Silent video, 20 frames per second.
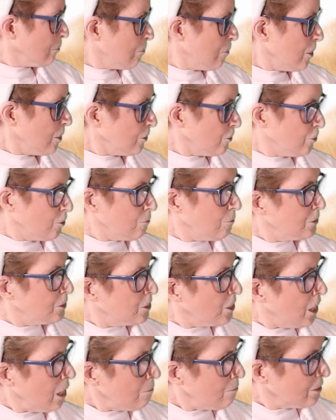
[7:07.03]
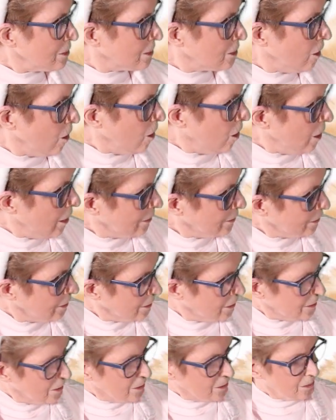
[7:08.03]
to put your pajamas on.
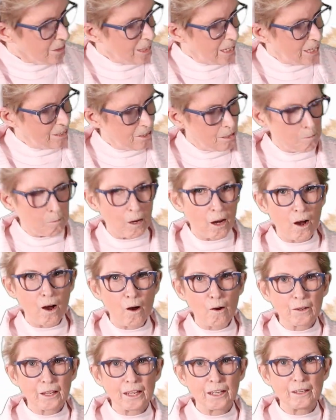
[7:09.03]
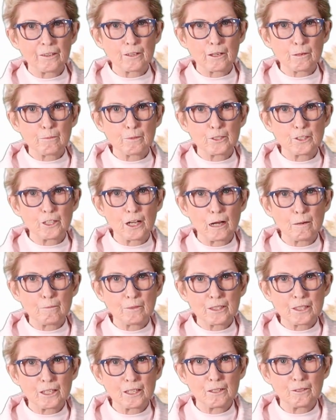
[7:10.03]
Look at them all getting their
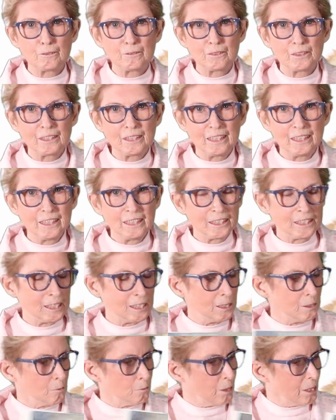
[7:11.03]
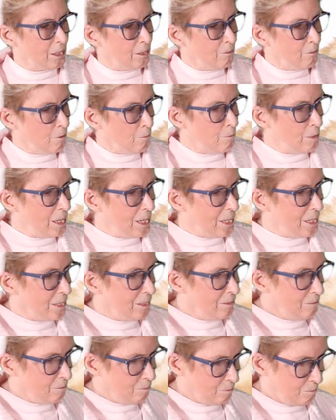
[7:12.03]
pajamas on, getting ready for
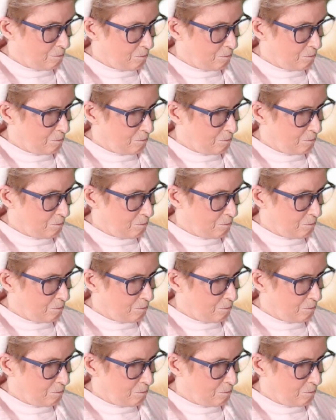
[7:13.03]
bed.